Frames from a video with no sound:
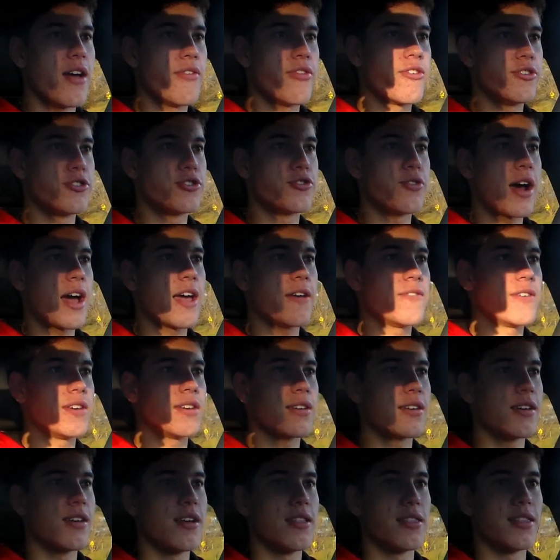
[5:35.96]
and they're
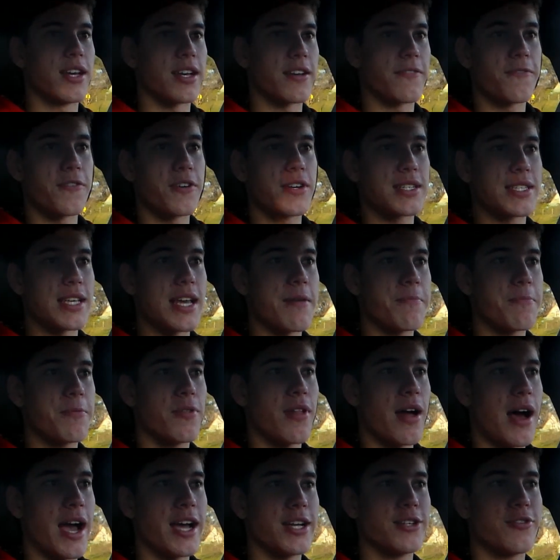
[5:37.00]
driving, like for
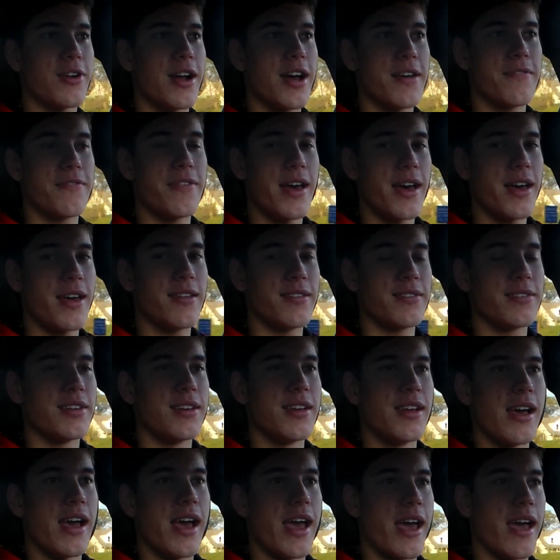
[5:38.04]
example, I drive that
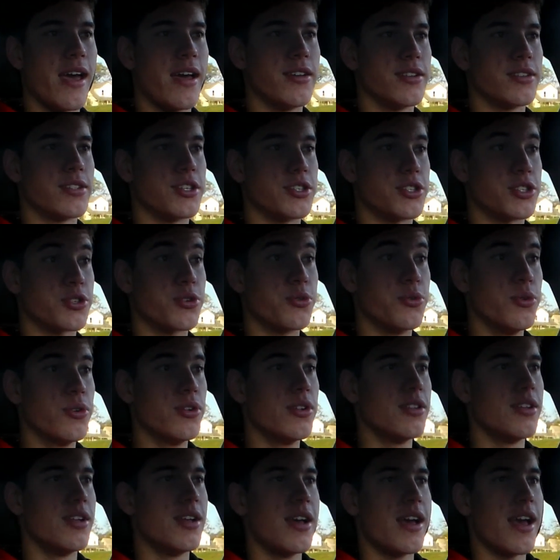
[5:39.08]
to
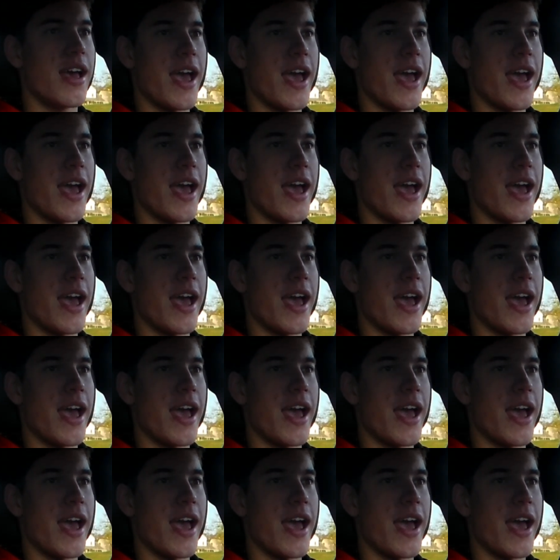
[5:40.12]
school,